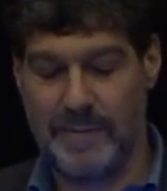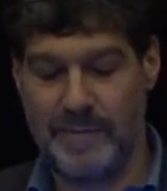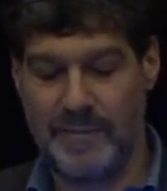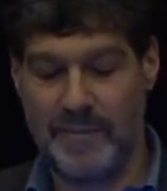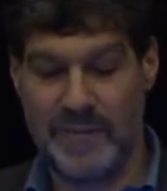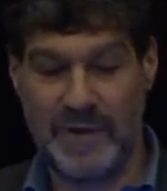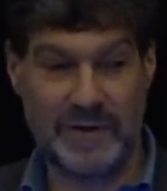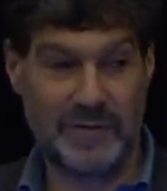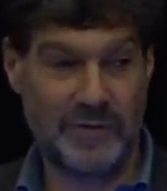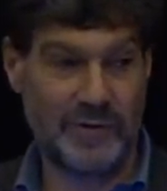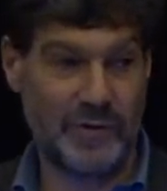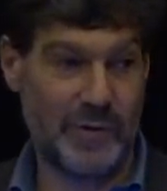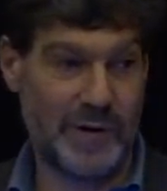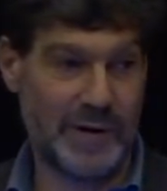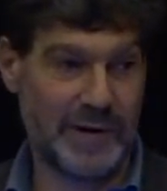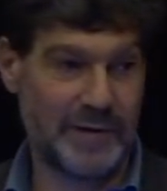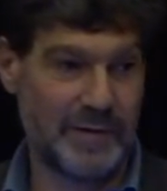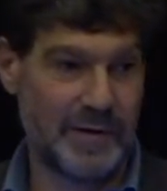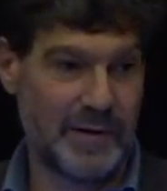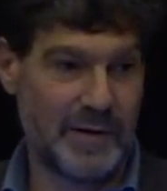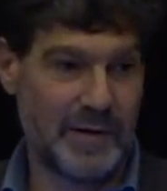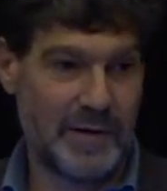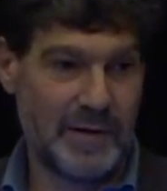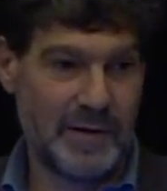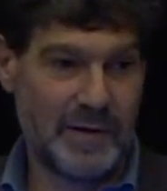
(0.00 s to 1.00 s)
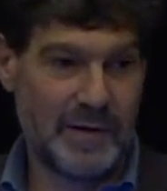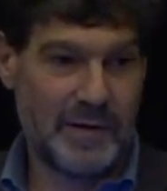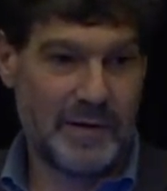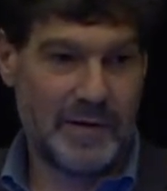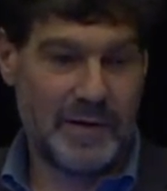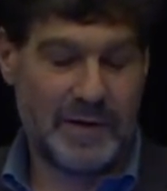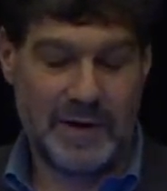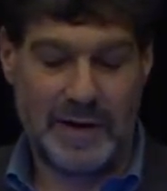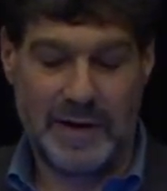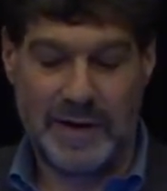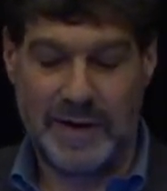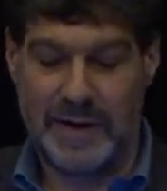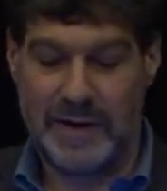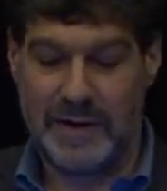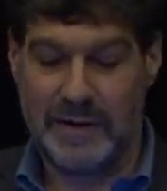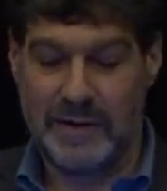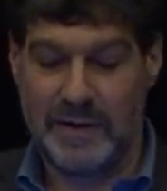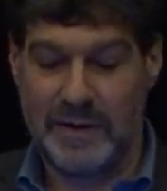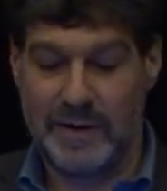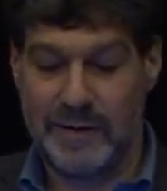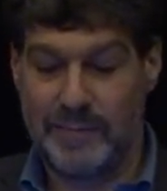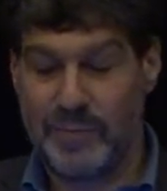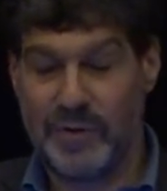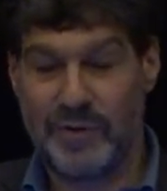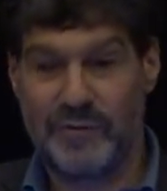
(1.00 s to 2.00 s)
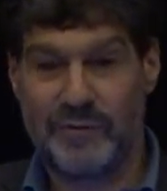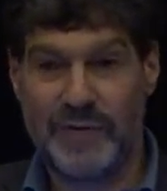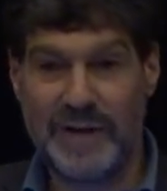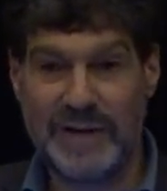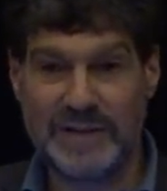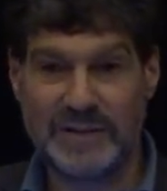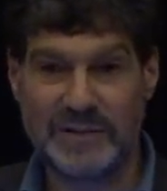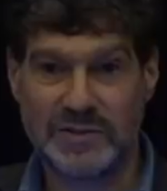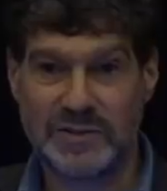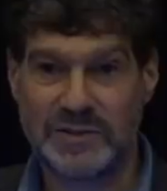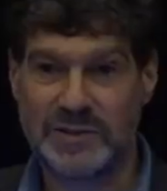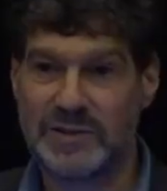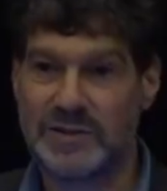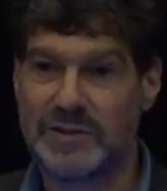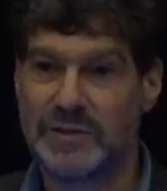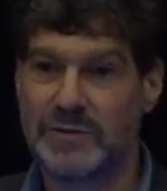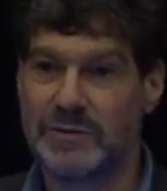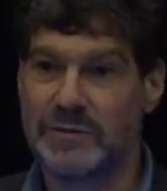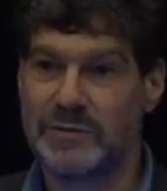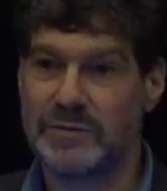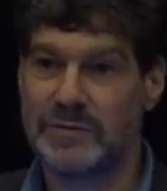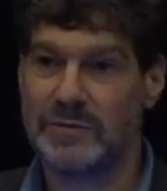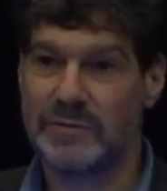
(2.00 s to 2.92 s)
they do it. And professors too,